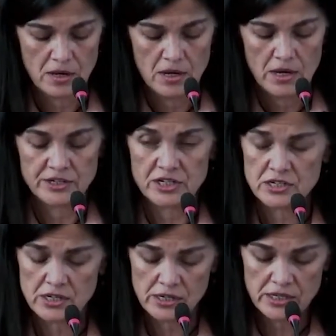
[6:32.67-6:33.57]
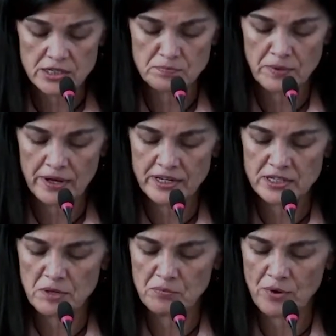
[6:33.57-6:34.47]
Additionally, this body has
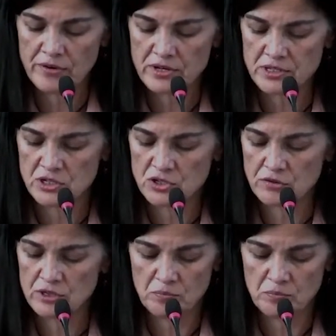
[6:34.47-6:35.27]
made progress in ensuring